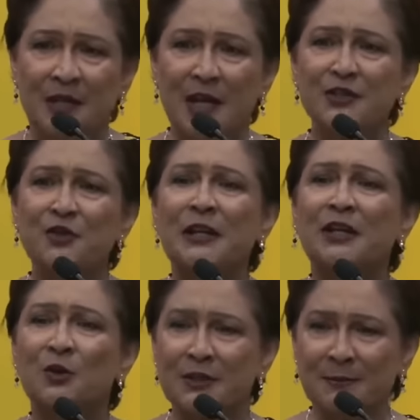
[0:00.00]
He has to
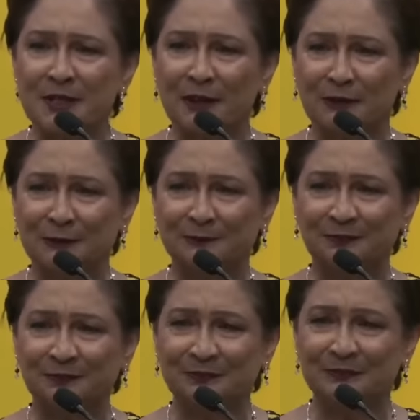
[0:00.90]
recuse himself.
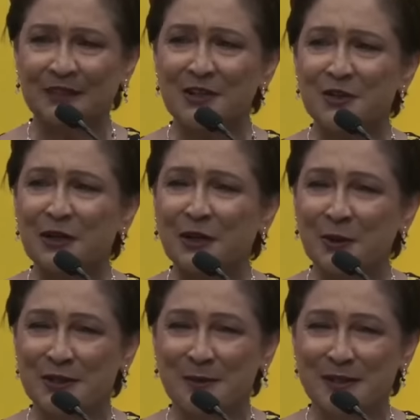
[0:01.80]
He has to
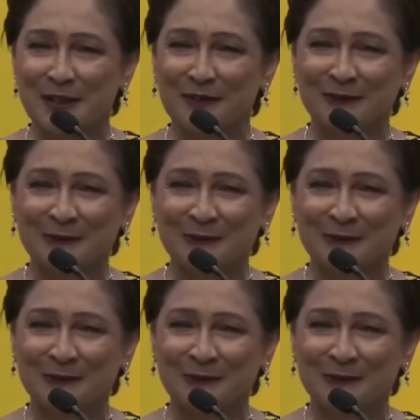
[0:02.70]
recuse himself.